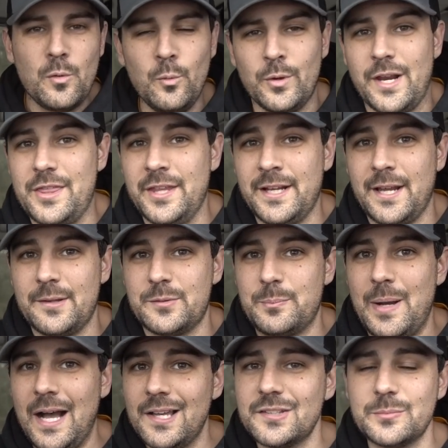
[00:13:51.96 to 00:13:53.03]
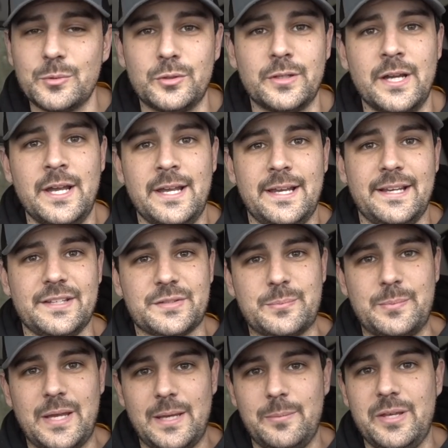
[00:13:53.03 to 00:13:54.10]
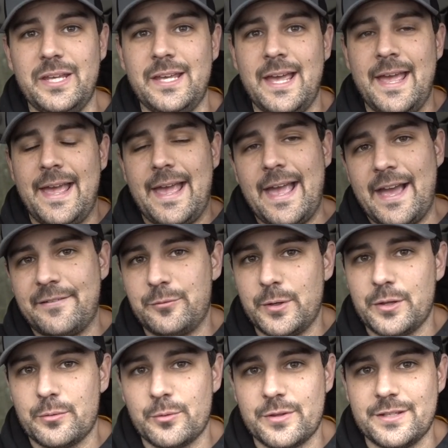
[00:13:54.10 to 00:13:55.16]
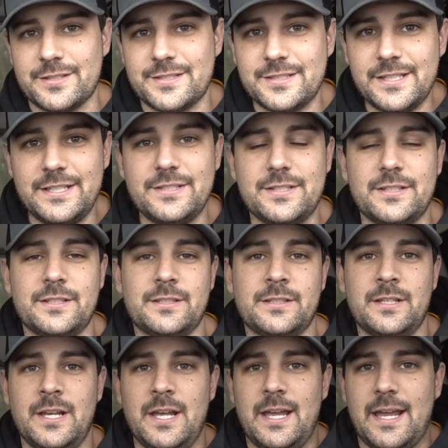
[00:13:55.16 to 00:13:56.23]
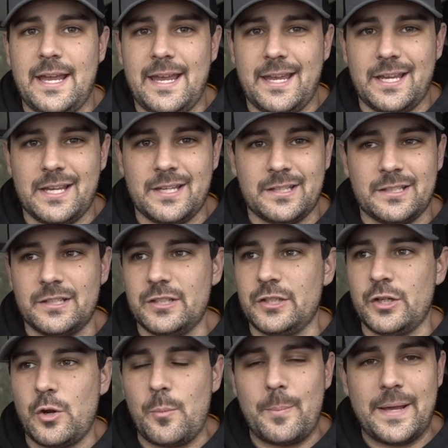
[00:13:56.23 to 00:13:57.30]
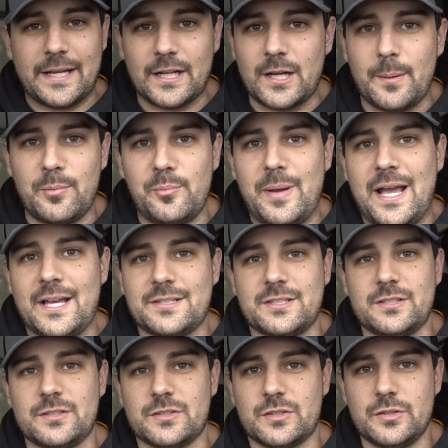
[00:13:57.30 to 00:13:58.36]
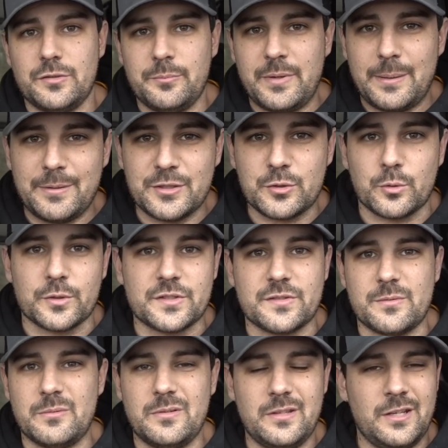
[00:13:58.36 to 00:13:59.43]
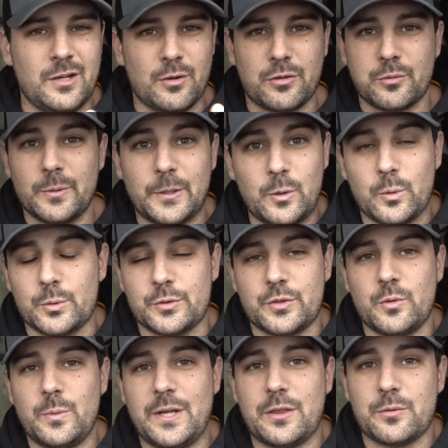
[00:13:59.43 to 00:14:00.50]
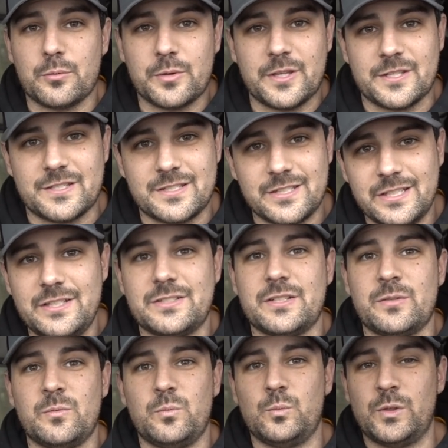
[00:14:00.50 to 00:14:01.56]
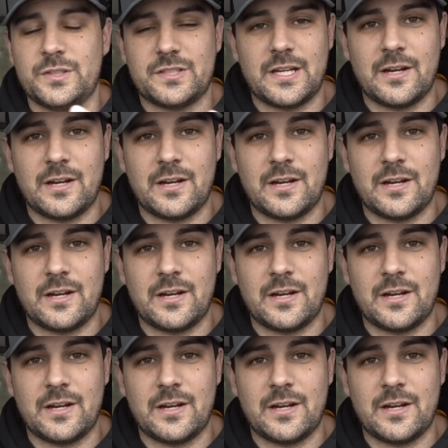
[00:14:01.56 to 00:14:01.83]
what I think is possible is maybe halfway through the season and, you know, make a couple passes maybe towards you know, three quarters of the way through the season once